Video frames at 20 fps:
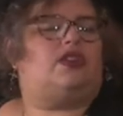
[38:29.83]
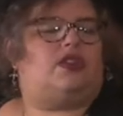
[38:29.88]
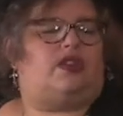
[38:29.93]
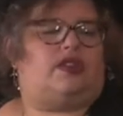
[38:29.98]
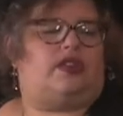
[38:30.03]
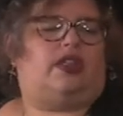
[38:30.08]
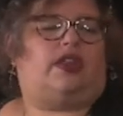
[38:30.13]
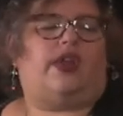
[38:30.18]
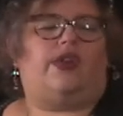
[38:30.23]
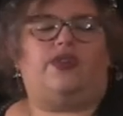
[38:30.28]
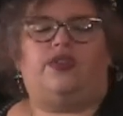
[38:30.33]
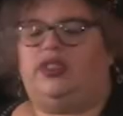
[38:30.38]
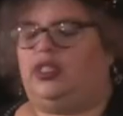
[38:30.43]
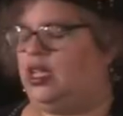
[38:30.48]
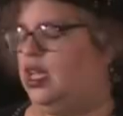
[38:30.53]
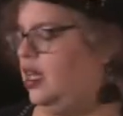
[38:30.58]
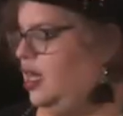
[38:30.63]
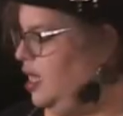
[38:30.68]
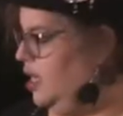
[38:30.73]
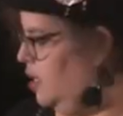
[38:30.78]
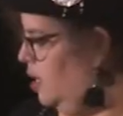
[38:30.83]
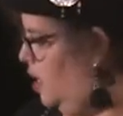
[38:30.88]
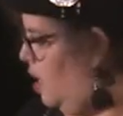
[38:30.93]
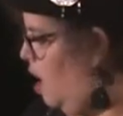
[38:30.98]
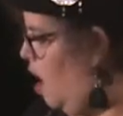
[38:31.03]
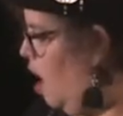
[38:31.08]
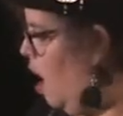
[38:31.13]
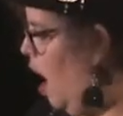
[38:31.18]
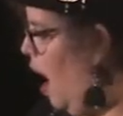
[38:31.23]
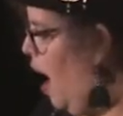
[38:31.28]
to the ghosts in it.
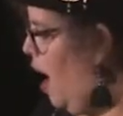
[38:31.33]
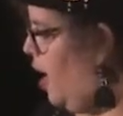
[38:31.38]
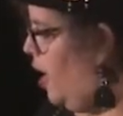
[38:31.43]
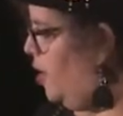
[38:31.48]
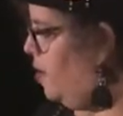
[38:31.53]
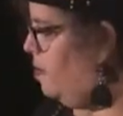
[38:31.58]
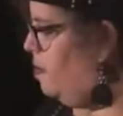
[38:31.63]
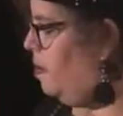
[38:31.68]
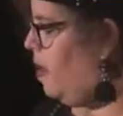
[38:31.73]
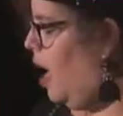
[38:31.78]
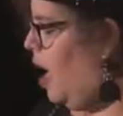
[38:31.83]
Um,